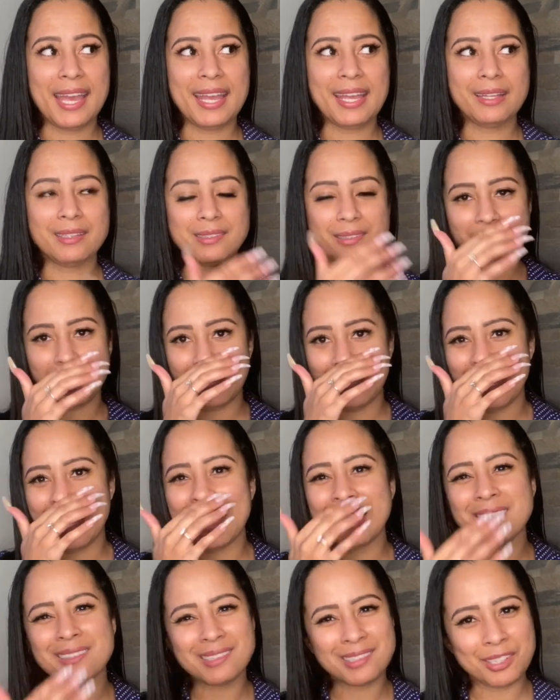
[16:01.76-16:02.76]
it
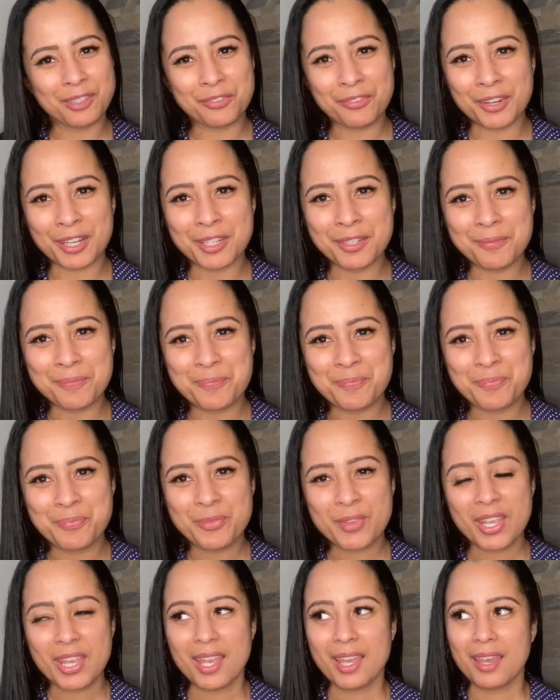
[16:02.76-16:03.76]
hits different,
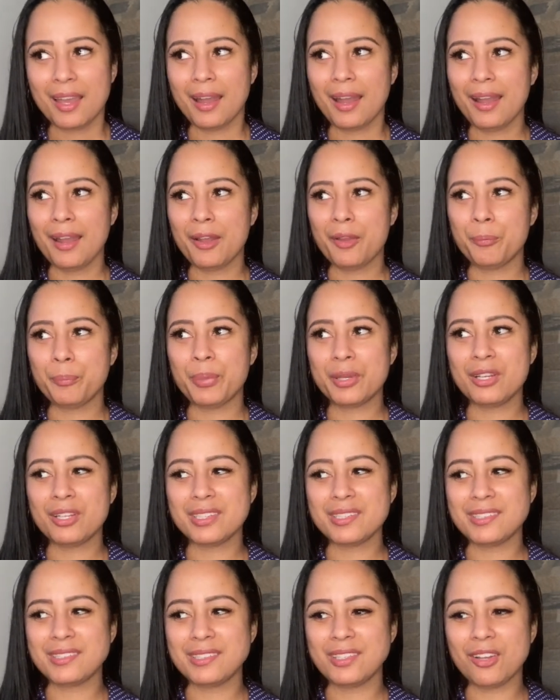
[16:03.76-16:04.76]

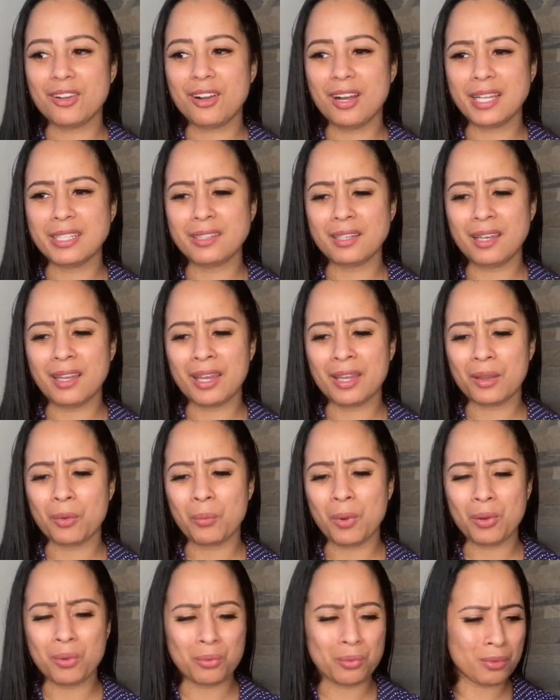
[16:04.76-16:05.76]
because you're kind of like,
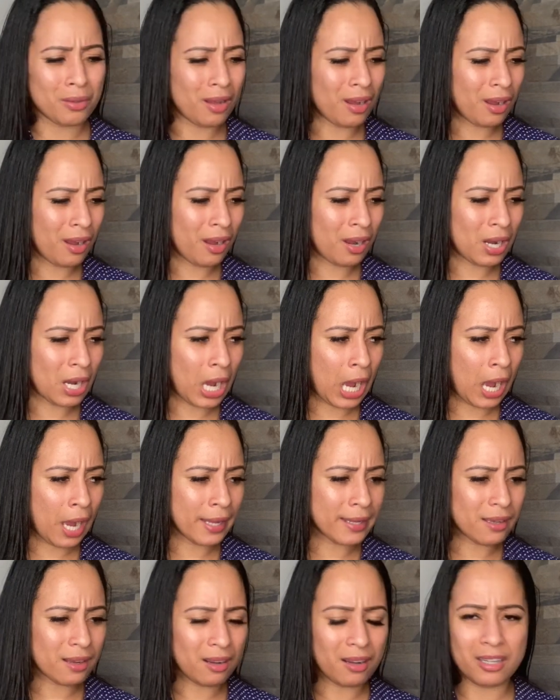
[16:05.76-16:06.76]
well,
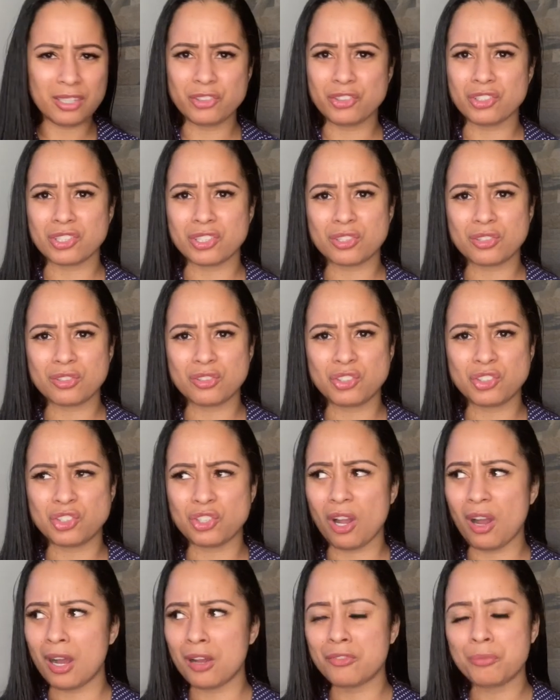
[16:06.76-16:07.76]
I can't just
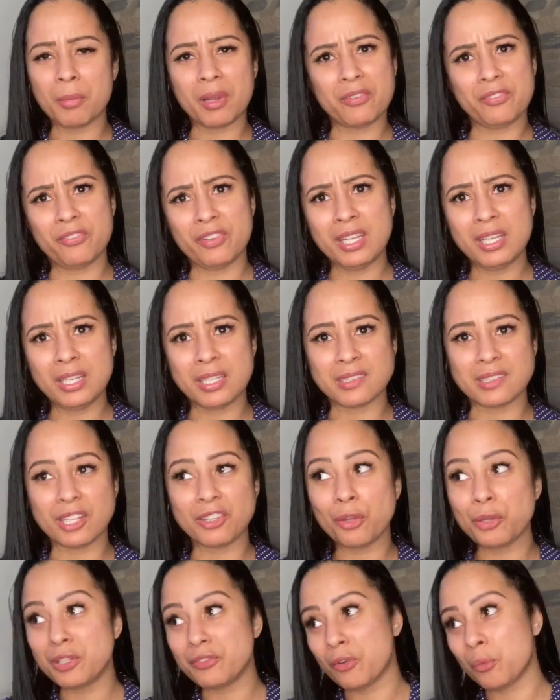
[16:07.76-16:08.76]
shut off my feelings. I
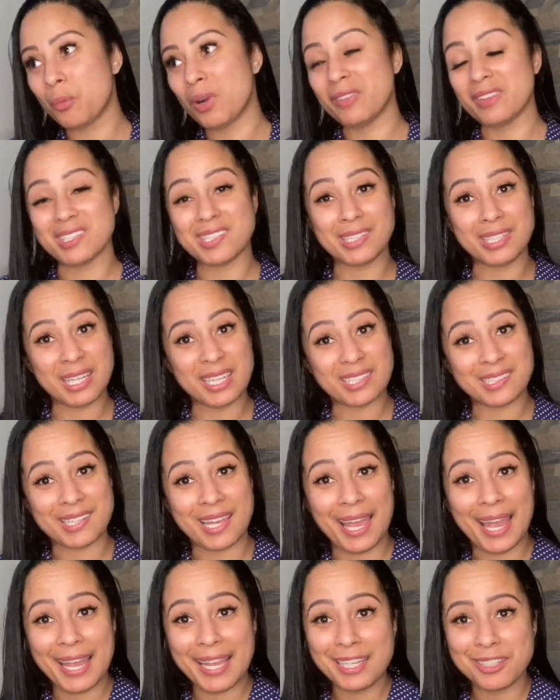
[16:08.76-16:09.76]
don't even want this year
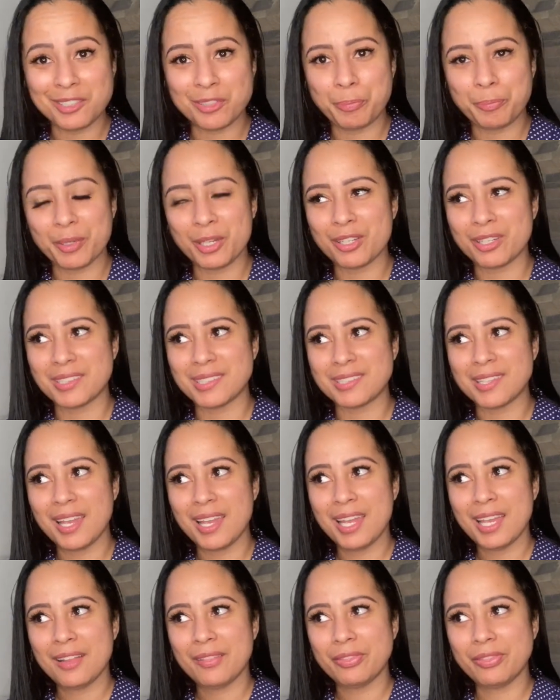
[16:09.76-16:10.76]
to end, because
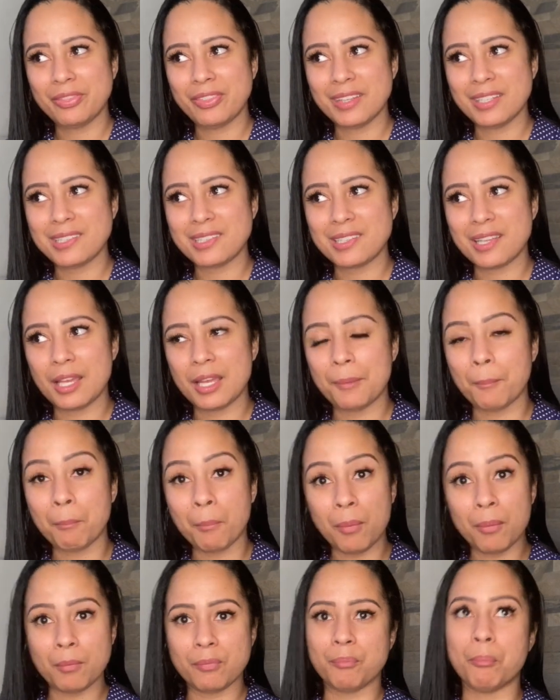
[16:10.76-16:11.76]
this
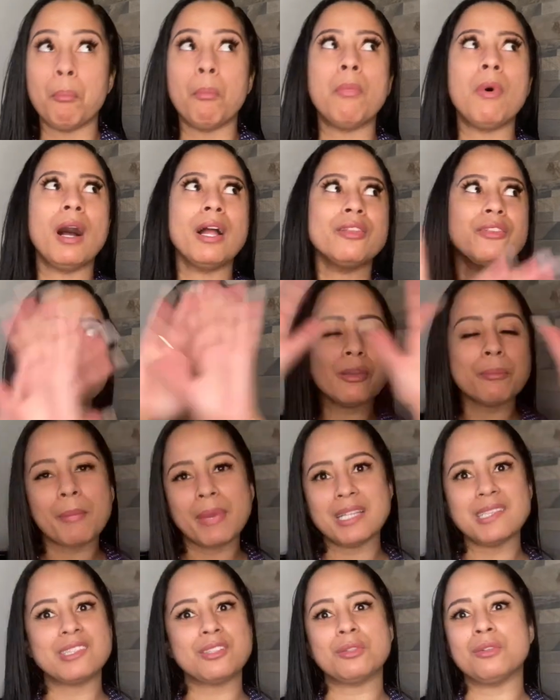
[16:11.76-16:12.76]

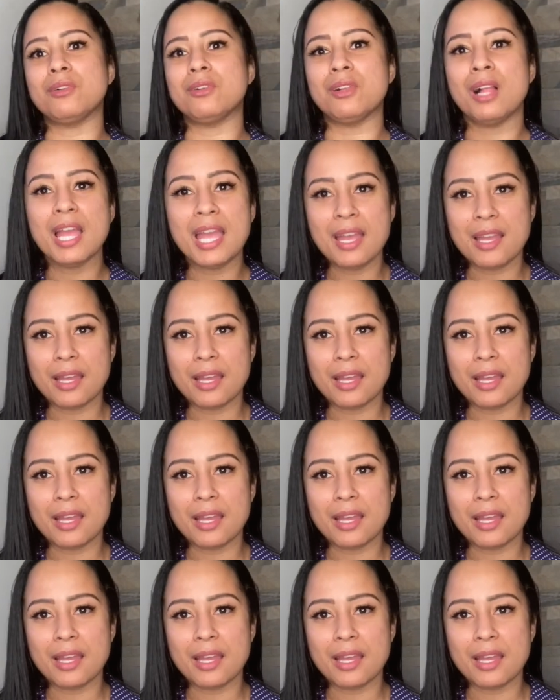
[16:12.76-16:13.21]
monumental